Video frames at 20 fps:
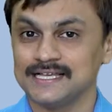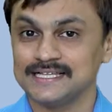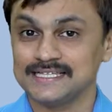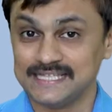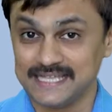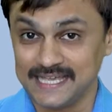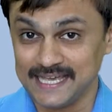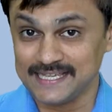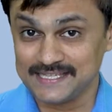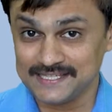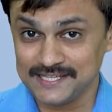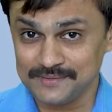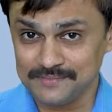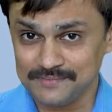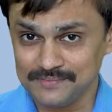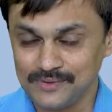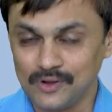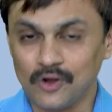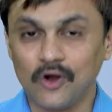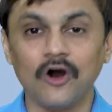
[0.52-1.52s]
CSM
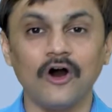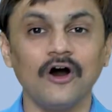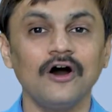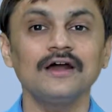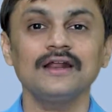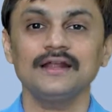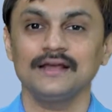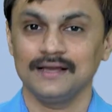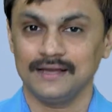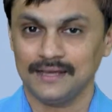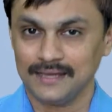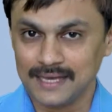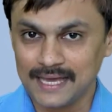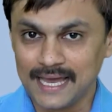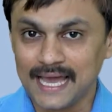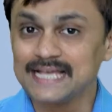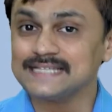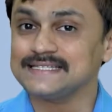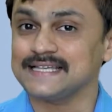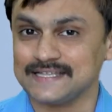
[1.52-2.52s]
or
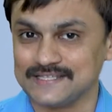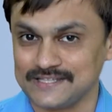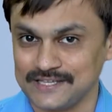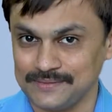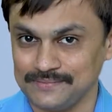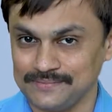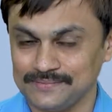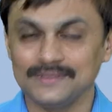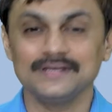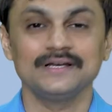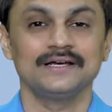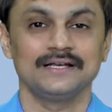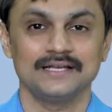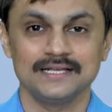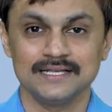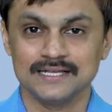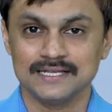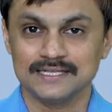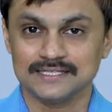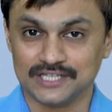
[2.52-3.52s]
SSM,
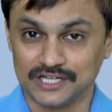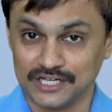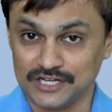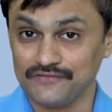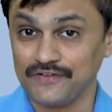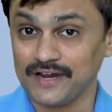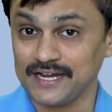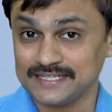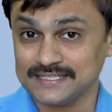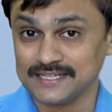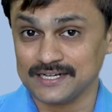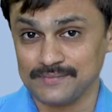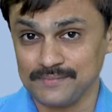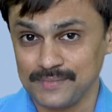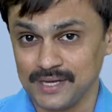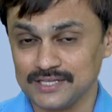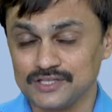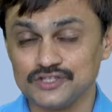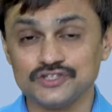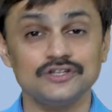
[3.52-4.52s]
Certified Scrum
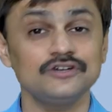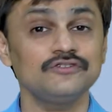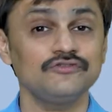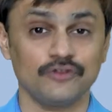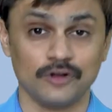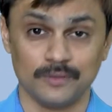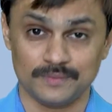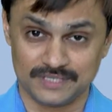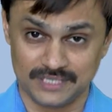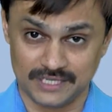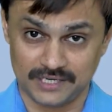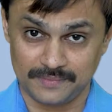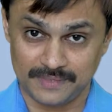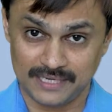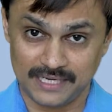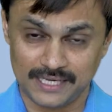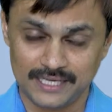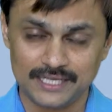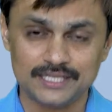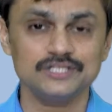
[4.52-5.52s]
Master from Scrum
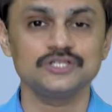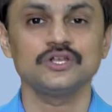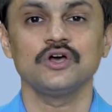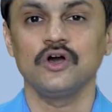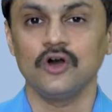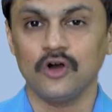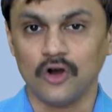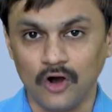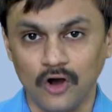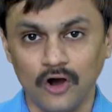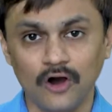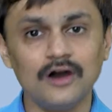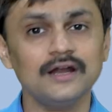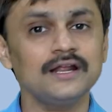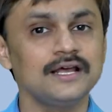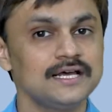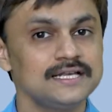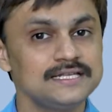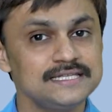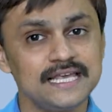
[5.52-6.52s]
Alliance, or
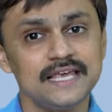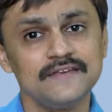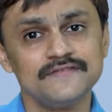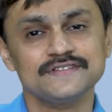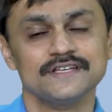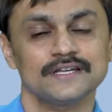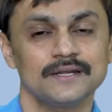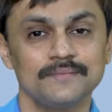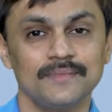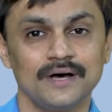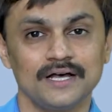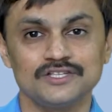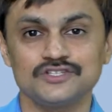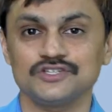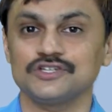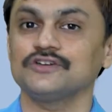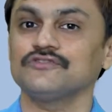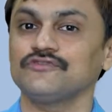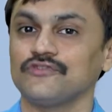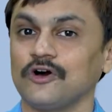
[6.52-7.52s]
CF Scrum
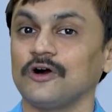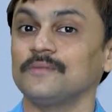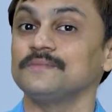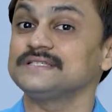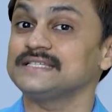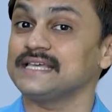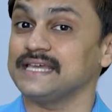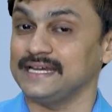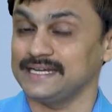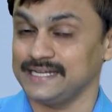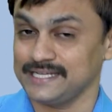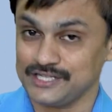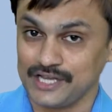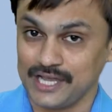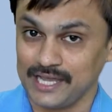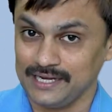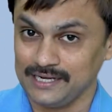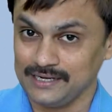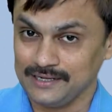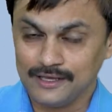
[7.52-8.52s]
Master from Scaled
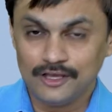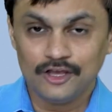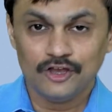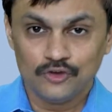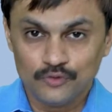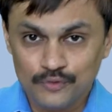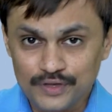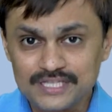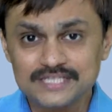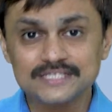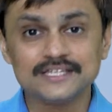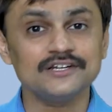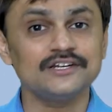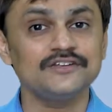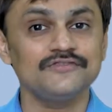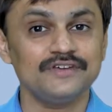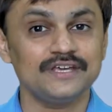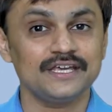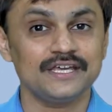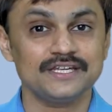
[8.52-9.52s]
Agile. Which
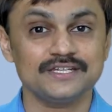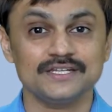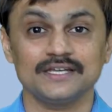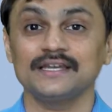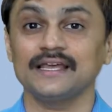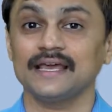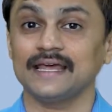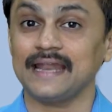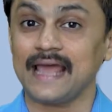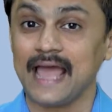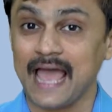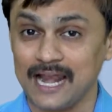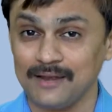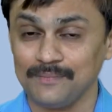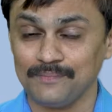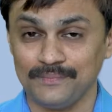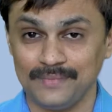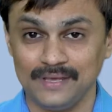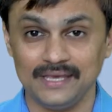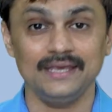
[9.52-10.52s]
certification can
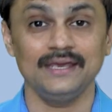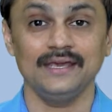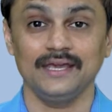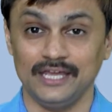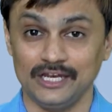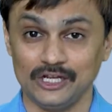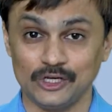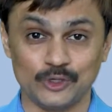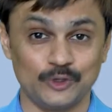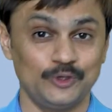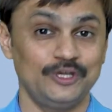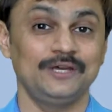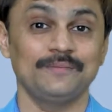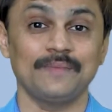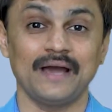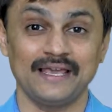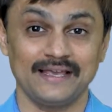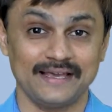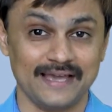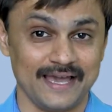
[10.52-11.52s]
help me in growing
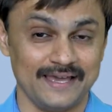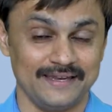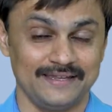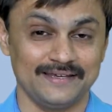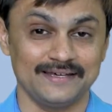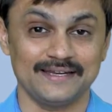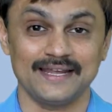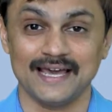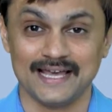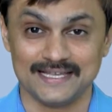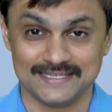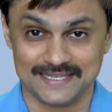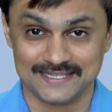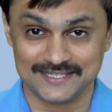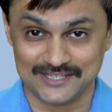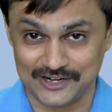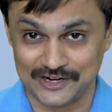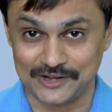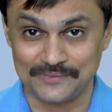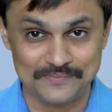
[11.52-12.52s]
my career as a
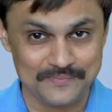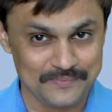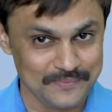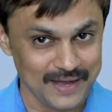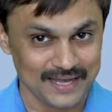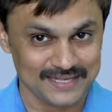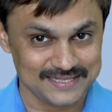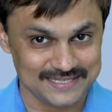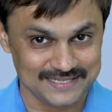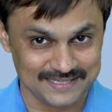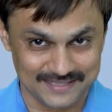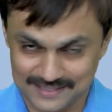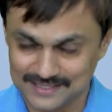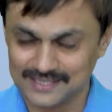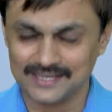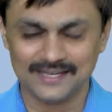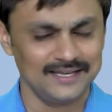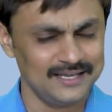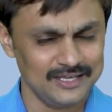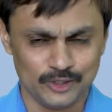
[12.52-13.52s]
Scrum Master?
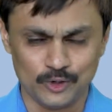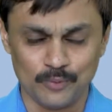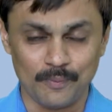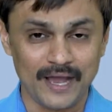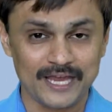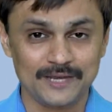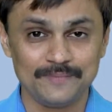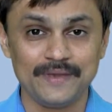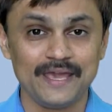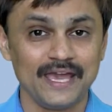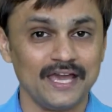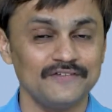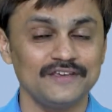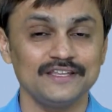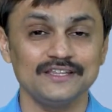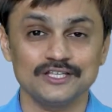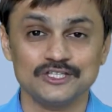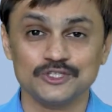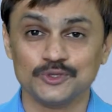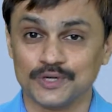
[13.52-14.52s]
You might be having
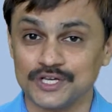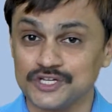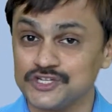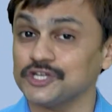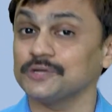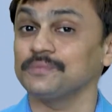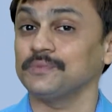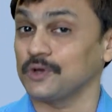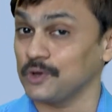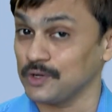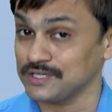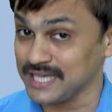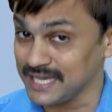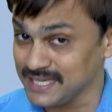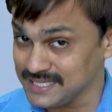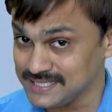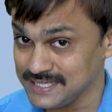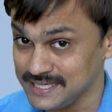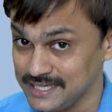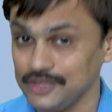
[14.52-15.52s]
this question because I
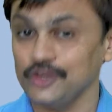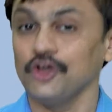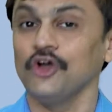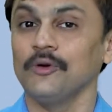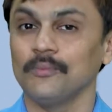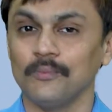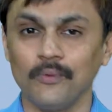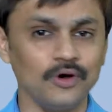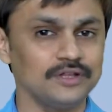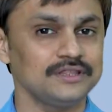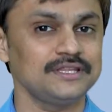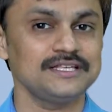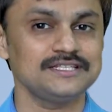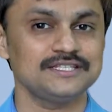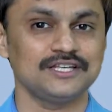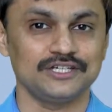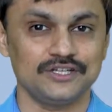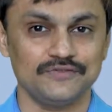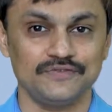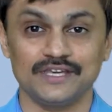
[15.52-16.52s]
see both these
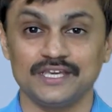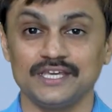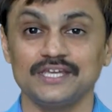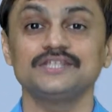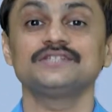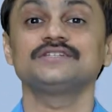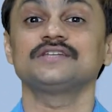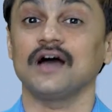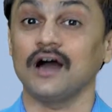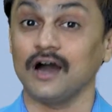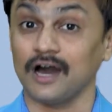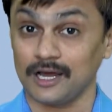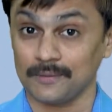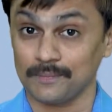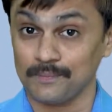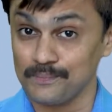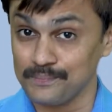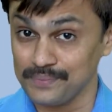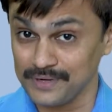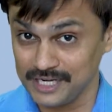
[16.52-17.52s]
certificates are
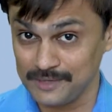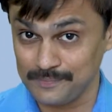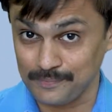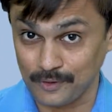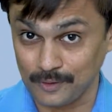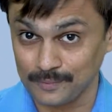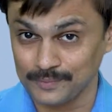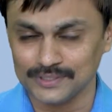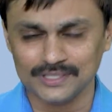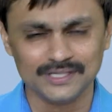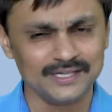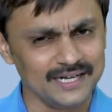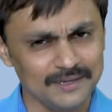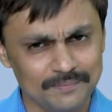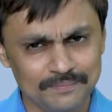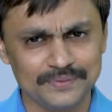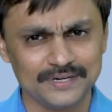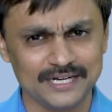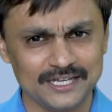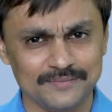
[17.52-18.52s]
pretty popular
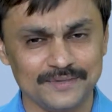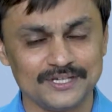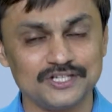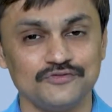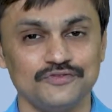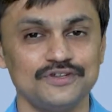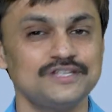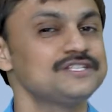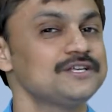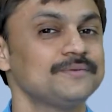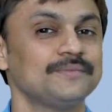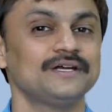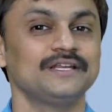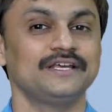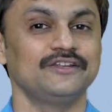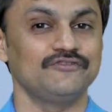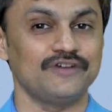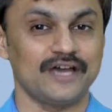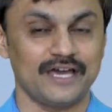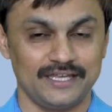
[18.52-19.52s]
and pretty much visible
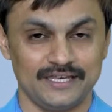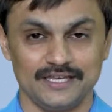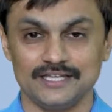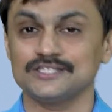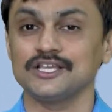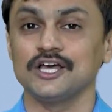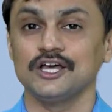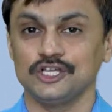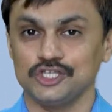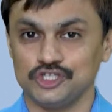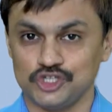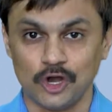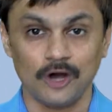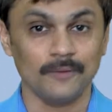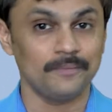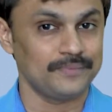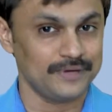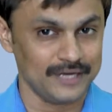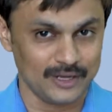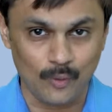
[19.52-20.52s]
in various
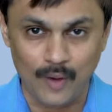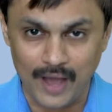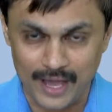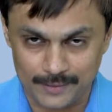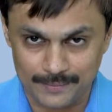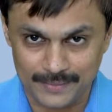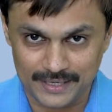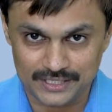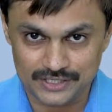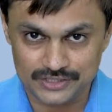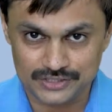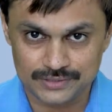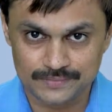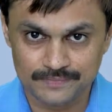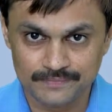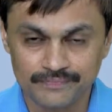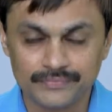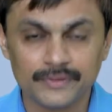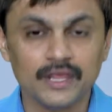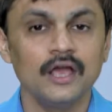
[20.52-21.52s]
job requirements.
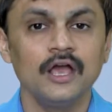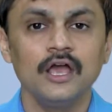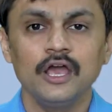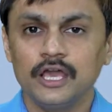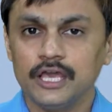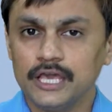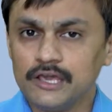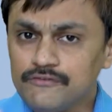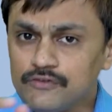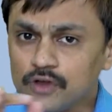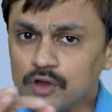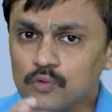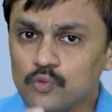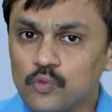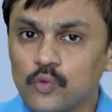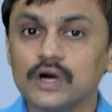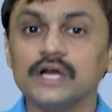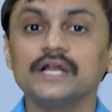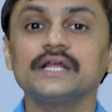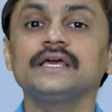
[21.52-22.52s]
If you are
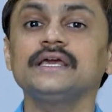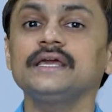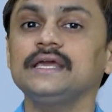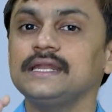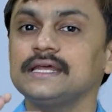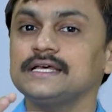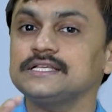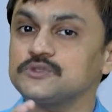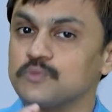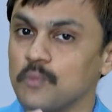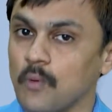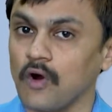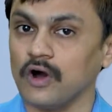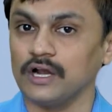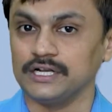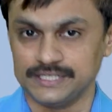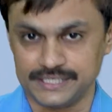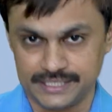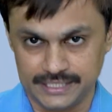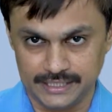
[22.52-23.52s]
working in a small
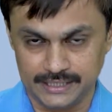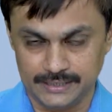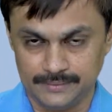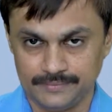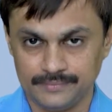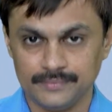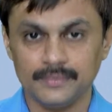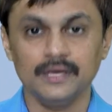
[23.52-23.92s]
team,